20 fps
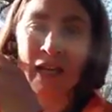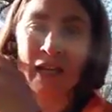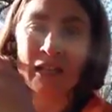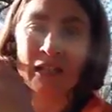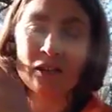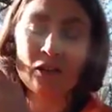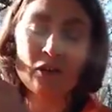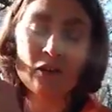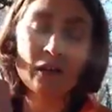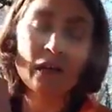
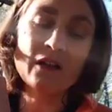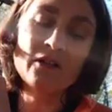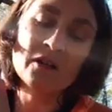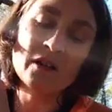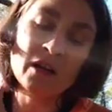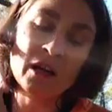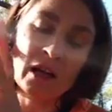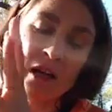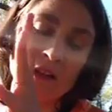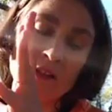And so
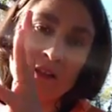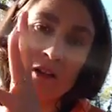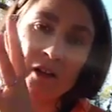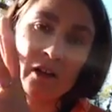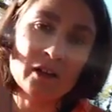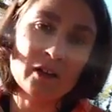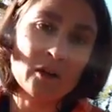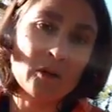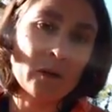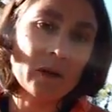then
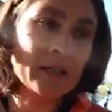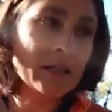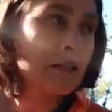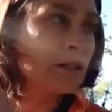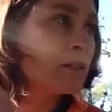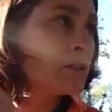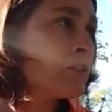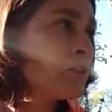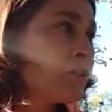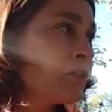they're
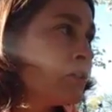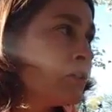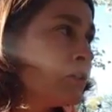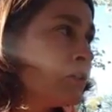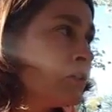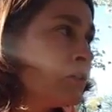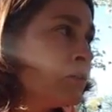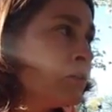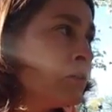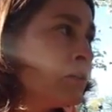going
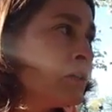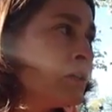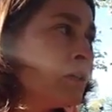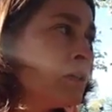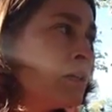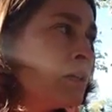to